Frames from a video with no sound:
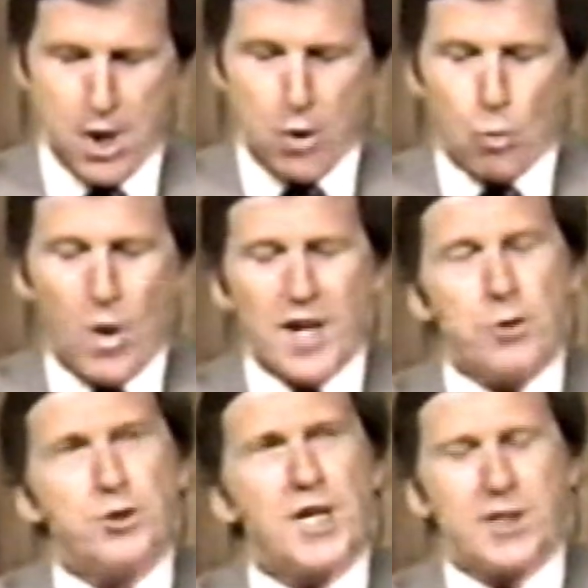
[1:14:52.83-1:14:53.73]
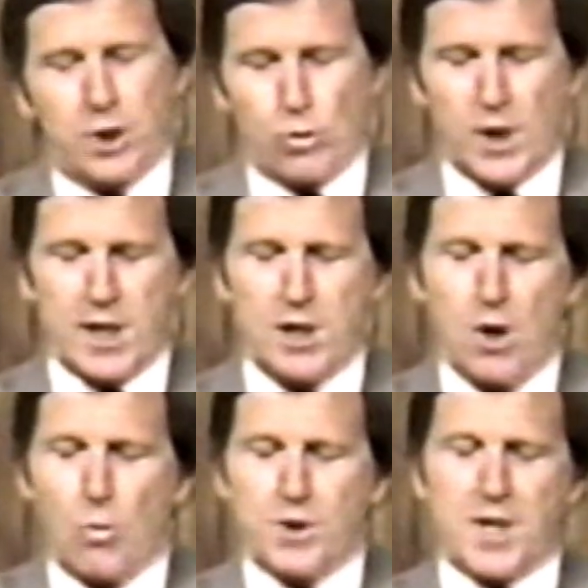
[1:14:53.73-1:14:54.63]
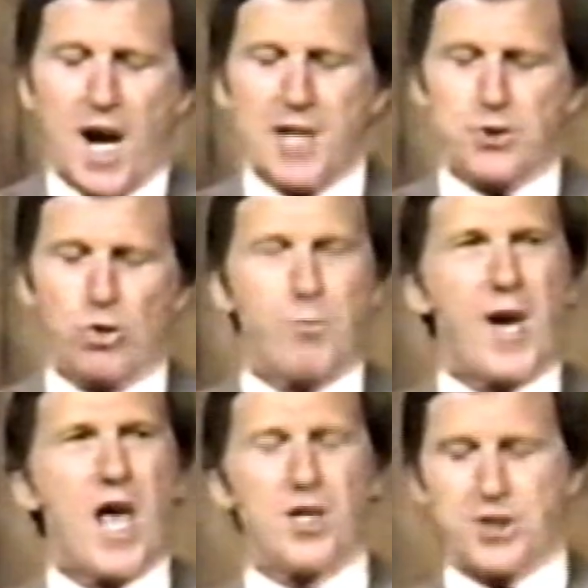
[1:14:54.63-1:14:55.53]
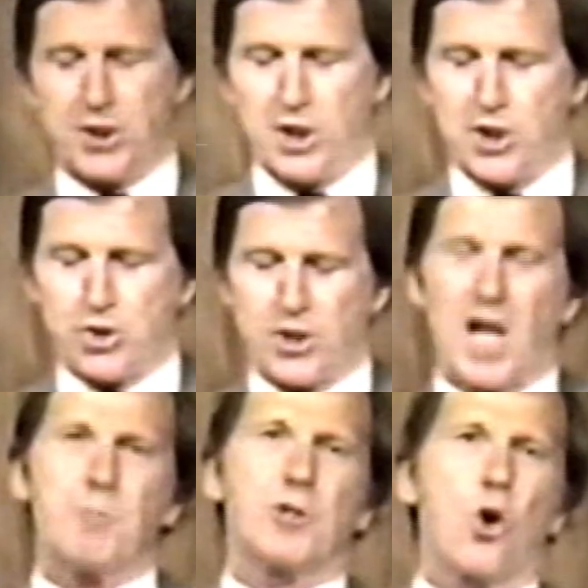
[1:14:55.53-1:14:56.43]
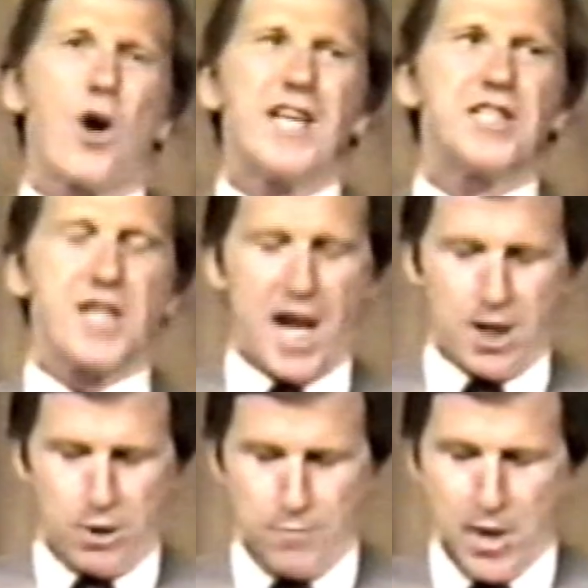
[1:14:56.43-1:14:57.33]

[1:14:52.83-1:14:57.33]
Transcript: One who didn't agree was a high school biology teacher named Lloyd Dale.